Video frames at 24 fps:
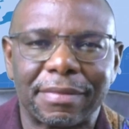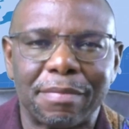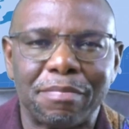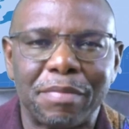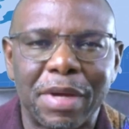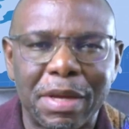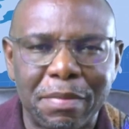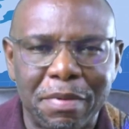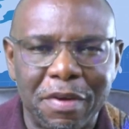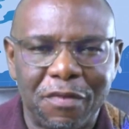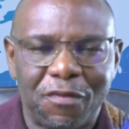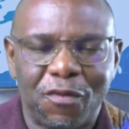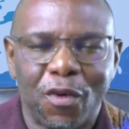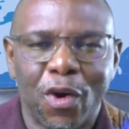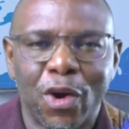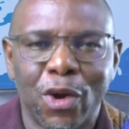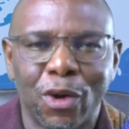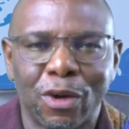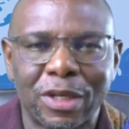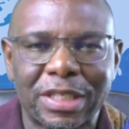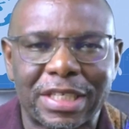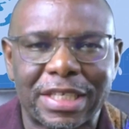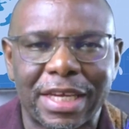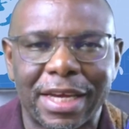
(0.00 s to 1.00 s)
maybe for
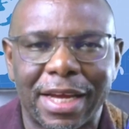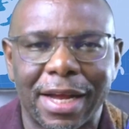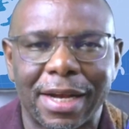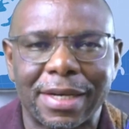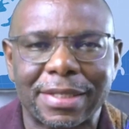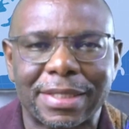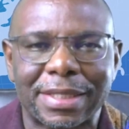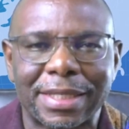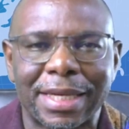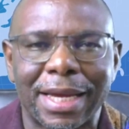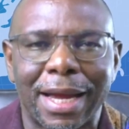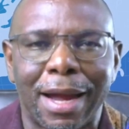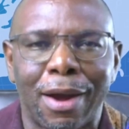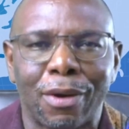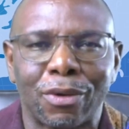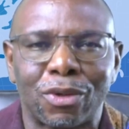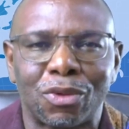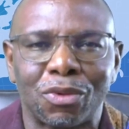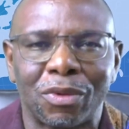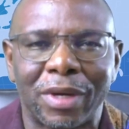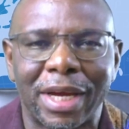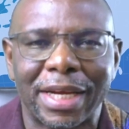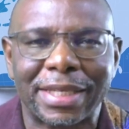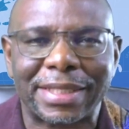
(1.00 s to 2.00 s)
your sake, I'll say how
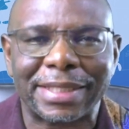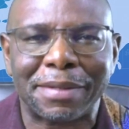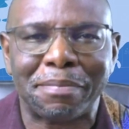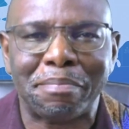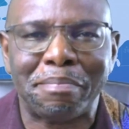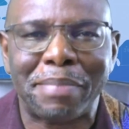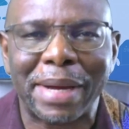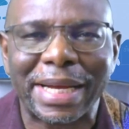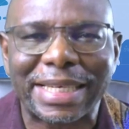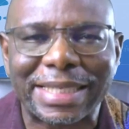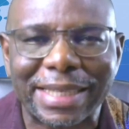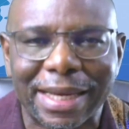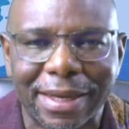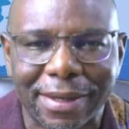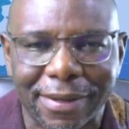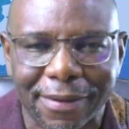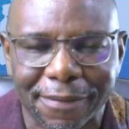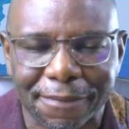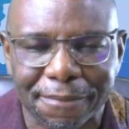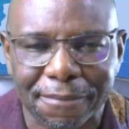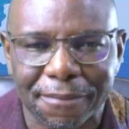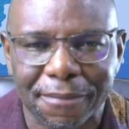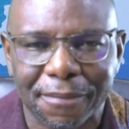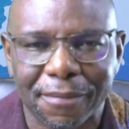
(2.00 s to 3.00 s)
to get it better.
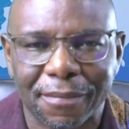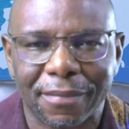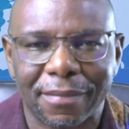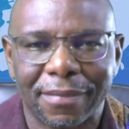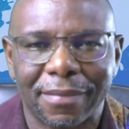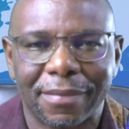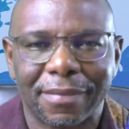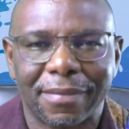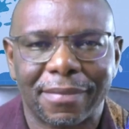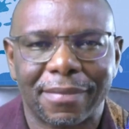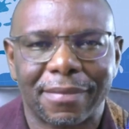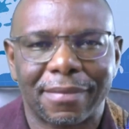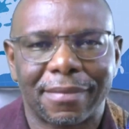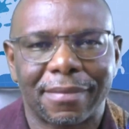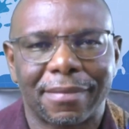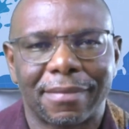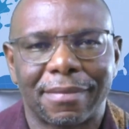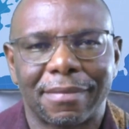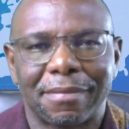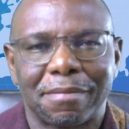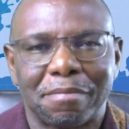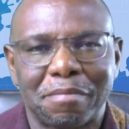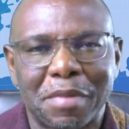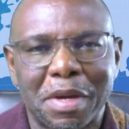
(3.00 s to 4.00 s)

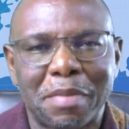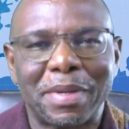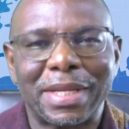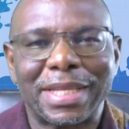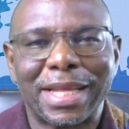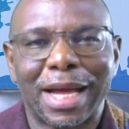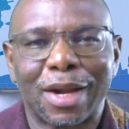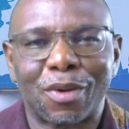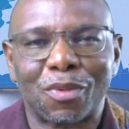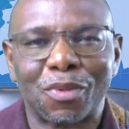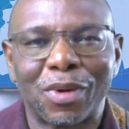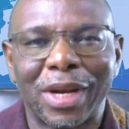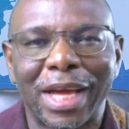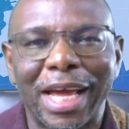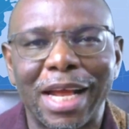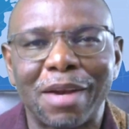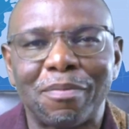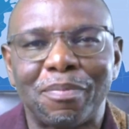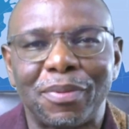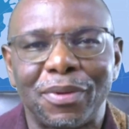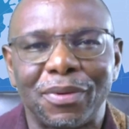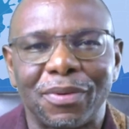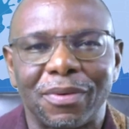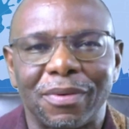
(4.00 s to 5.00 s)
Maybe that will
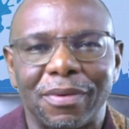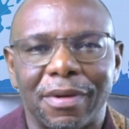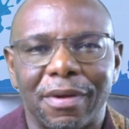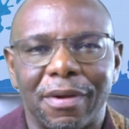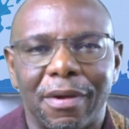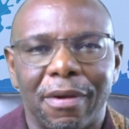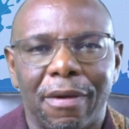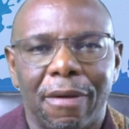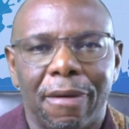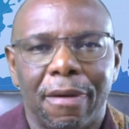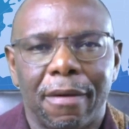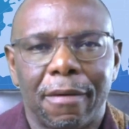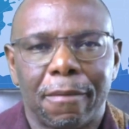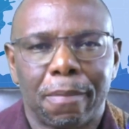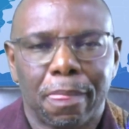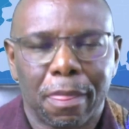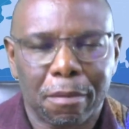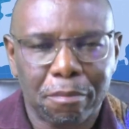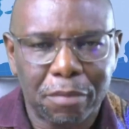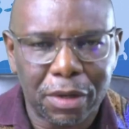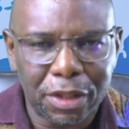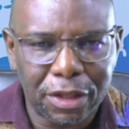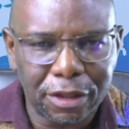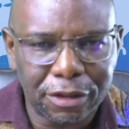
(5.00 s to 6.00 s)
help you.
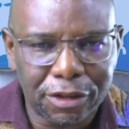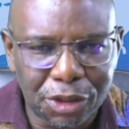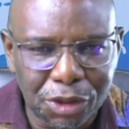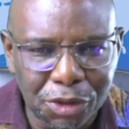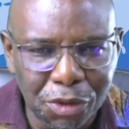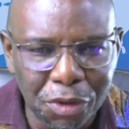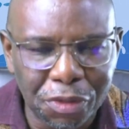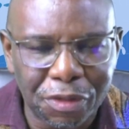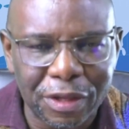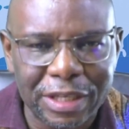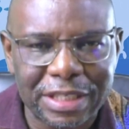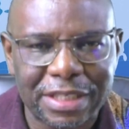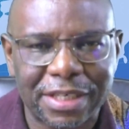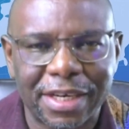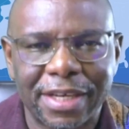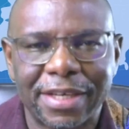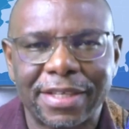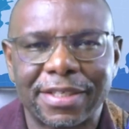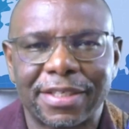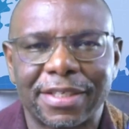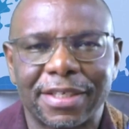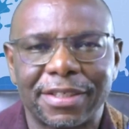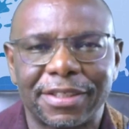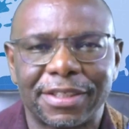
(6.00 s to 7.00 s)
But the truth is,
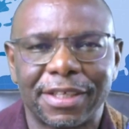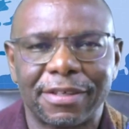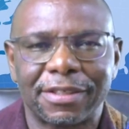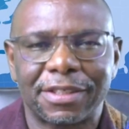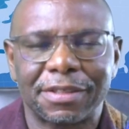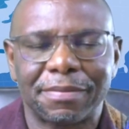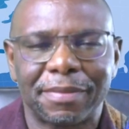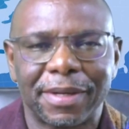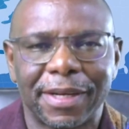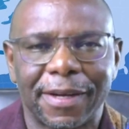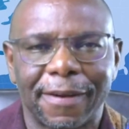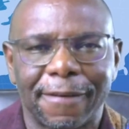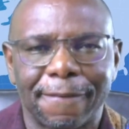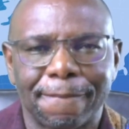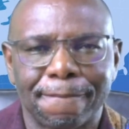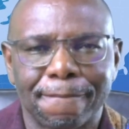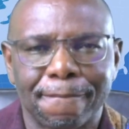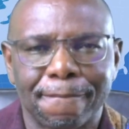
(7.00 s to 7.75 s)
ladies and gentlemen,